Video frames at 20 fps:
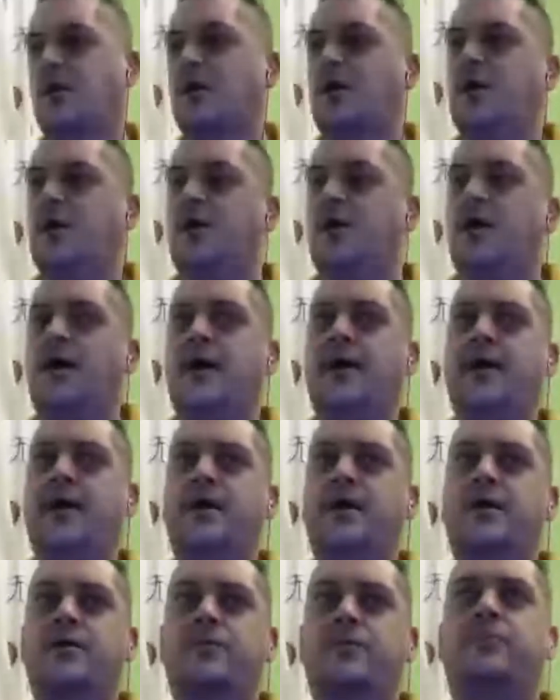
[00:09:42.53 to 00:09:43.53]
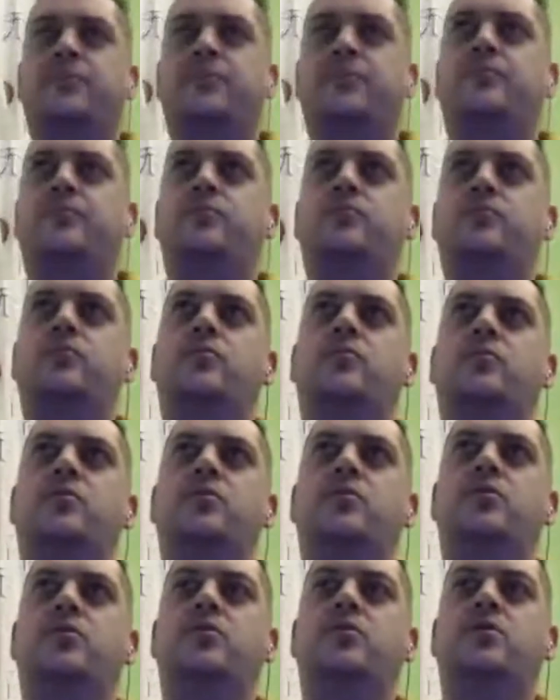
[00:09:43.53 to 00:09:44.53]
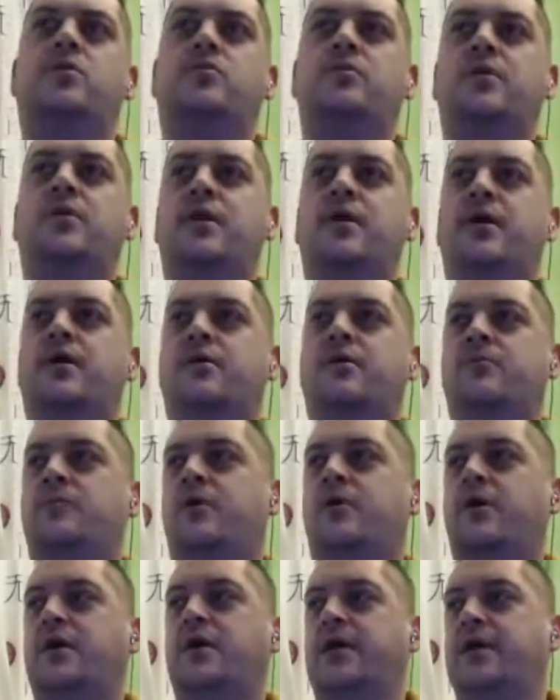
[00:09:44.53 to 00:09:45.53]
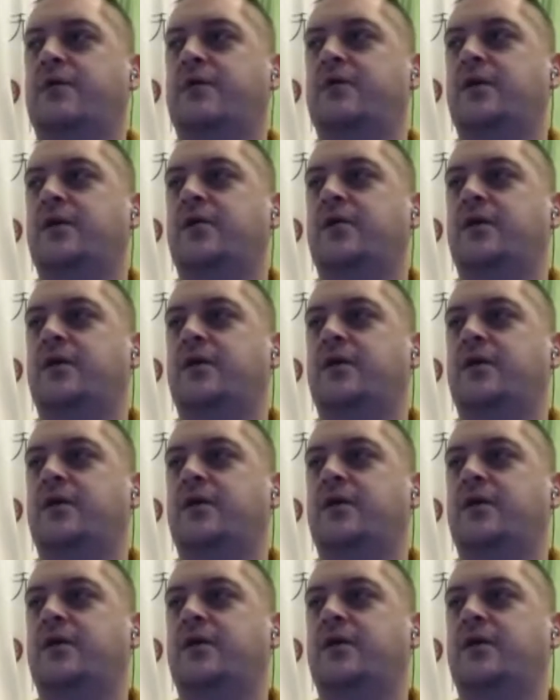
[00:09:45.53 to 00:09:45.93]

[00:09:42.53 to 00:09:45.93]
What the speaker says: Not near my area.